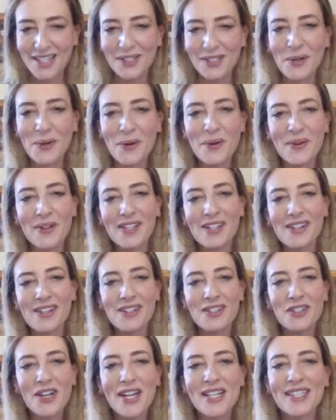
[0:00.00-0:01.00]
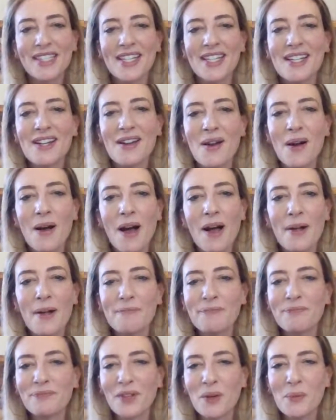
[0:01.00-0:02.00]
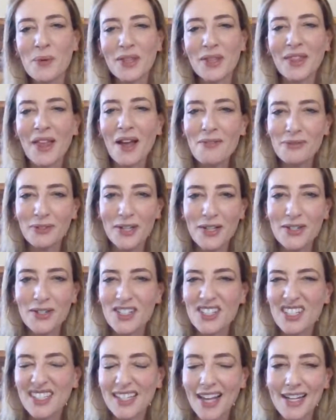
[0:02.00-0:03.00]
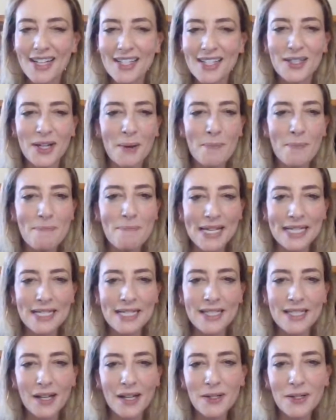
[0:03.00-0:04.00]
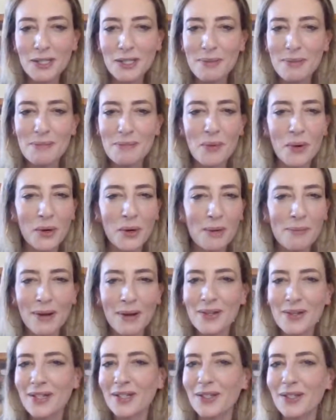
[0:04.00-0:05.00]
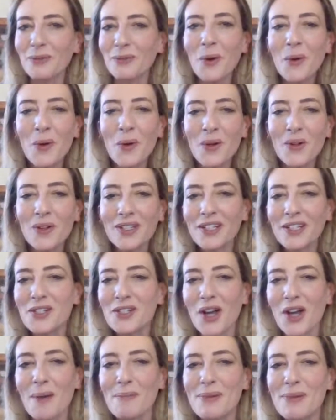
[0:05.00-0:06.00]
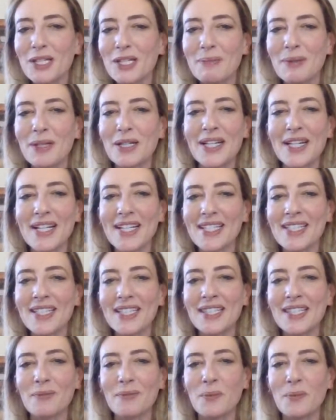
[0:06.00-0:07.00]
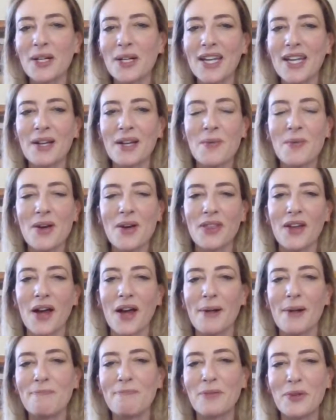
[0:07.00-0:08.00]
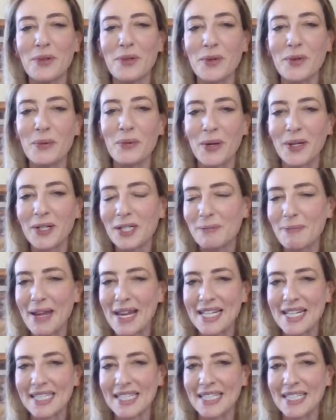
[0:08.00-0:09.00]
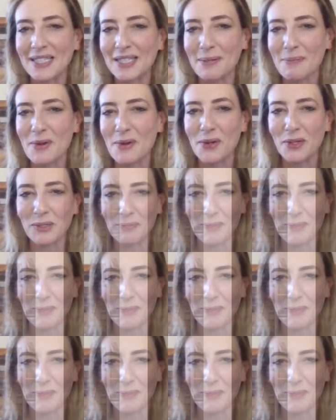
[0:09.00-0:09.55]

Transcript: So Jason, um, would love for you to just kind of jump in and tell us a bit more about your role, your job experience working with um, Google Workspace and some of